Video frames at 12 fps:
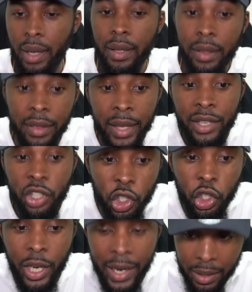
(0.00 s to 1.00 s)
This
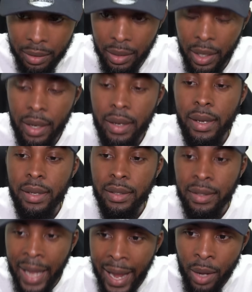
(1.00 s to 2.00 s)
shit
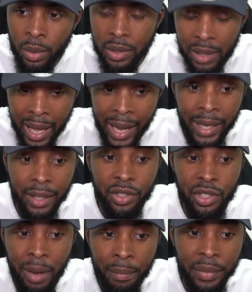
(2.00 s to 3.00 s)
sounds like
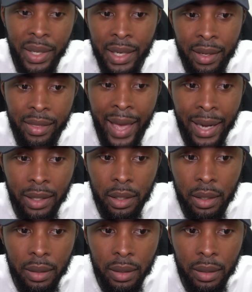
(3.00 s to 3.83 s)
something that